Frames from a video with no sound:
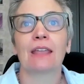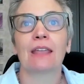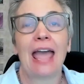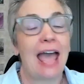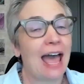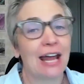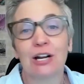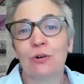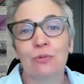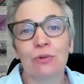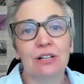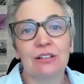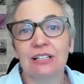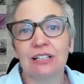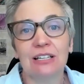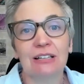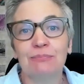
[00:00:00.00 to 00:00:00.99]

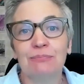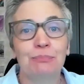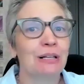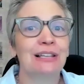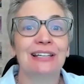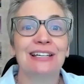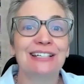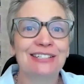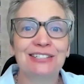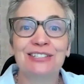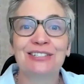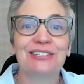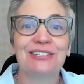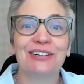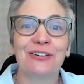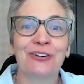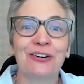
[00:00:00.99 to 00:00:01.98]
adequately
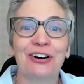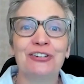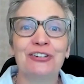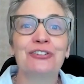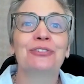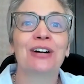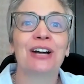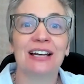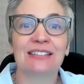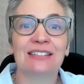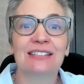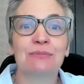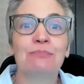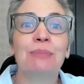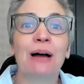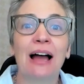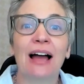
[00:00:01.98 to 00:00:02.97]
policed or
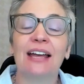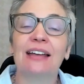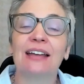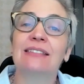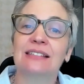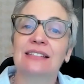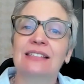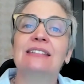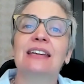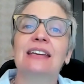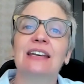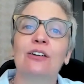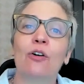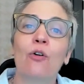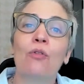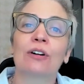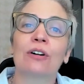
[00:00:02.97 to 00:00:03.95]
addressed by the
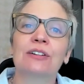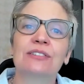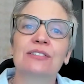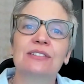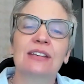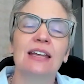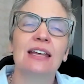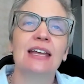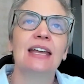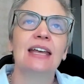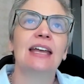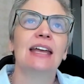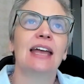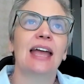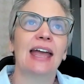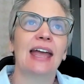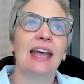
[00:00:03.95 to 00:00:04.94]
state courts.
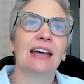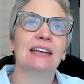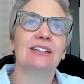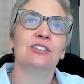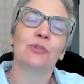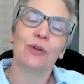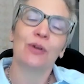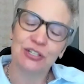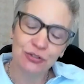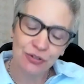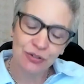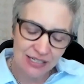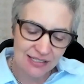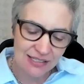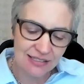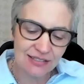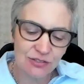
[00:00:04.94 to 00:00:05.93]
And so I
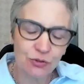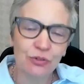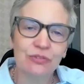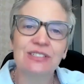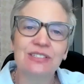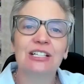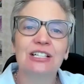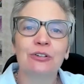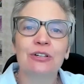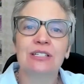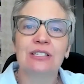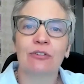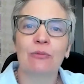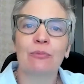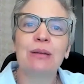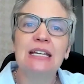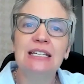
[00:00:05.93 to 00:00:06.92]
trace a sort of series
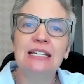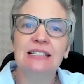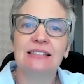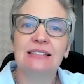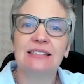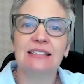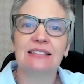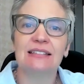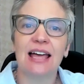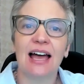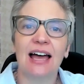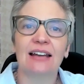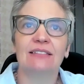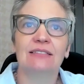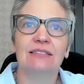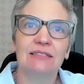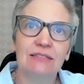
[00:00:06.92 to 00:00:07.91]
of opinions in
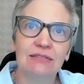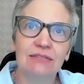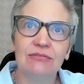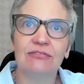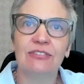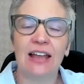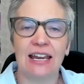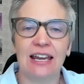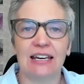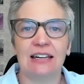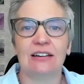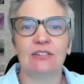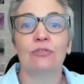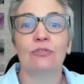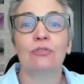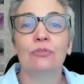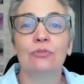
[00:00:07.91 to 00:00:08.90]
that
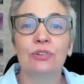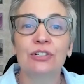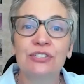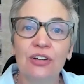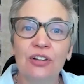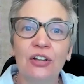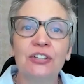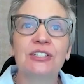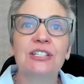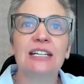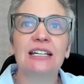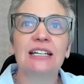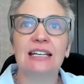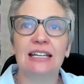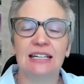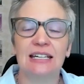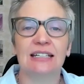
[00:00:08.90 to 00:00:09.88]
vein,
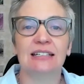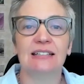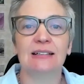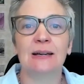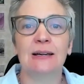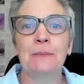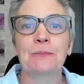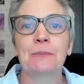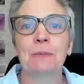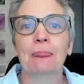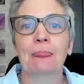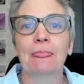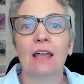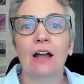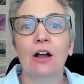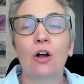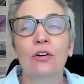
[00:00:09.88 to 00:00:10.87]
resulting in
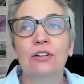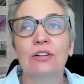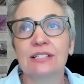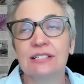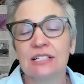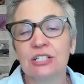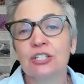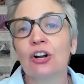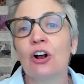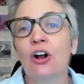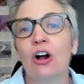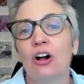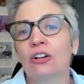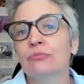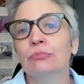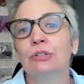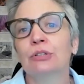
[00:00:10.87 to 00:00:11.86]
a decision
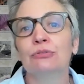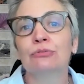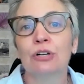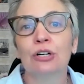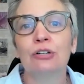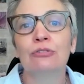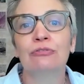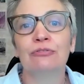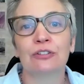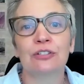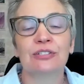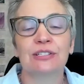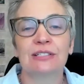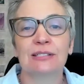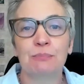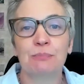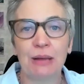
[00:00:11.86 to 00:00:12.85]
called Monroe
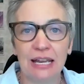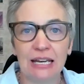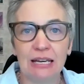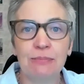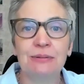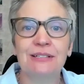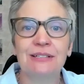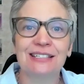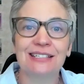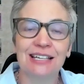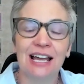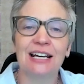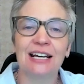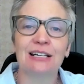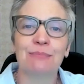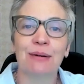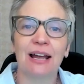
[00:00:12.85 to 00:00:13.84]
versus Pape,
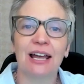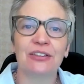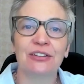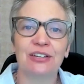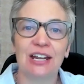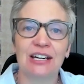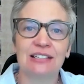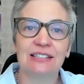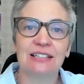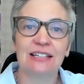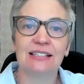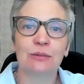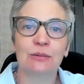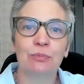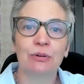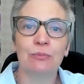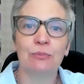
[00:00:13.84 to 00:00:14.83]
decided by the United
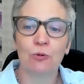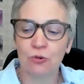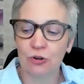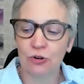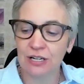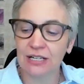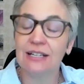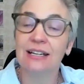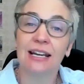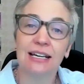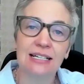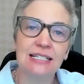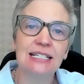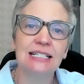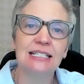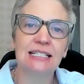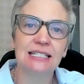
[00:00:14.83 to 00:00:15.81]
States Supreme Court in
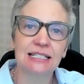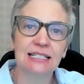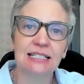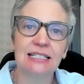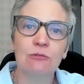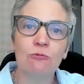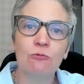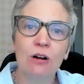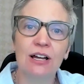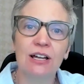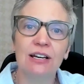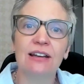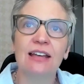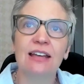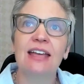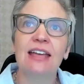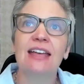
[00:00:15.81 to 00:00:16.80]

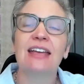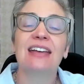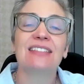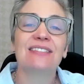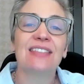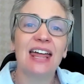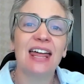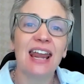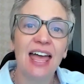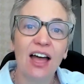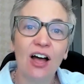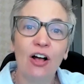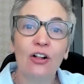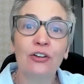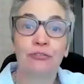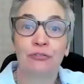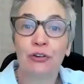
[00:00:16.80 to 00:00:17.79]
1961, that
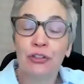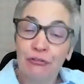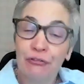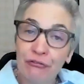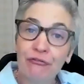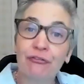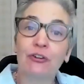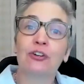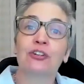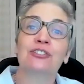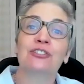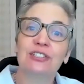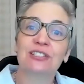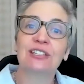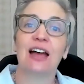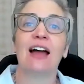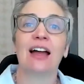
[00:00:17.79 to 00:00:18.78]
held for the
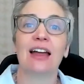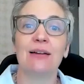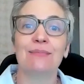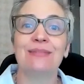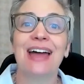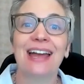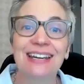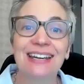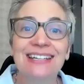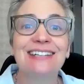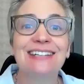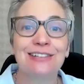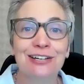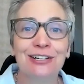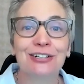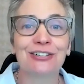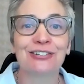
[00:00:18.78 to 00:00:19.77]
first time, 90
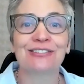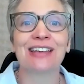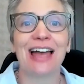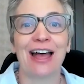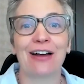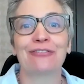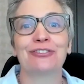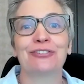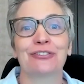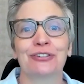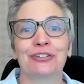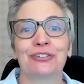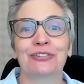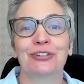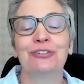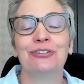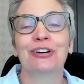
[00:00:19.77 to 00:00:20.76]
years after
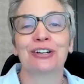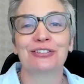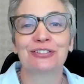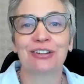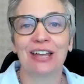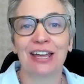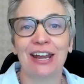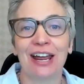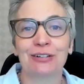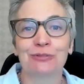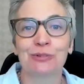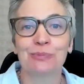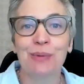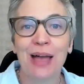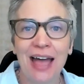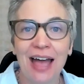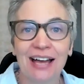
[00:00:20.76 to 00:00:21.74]
the Ku Klux Klan Act was
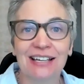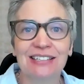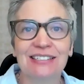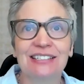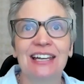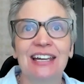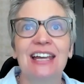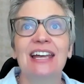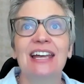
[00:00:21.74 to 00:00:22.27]
passed,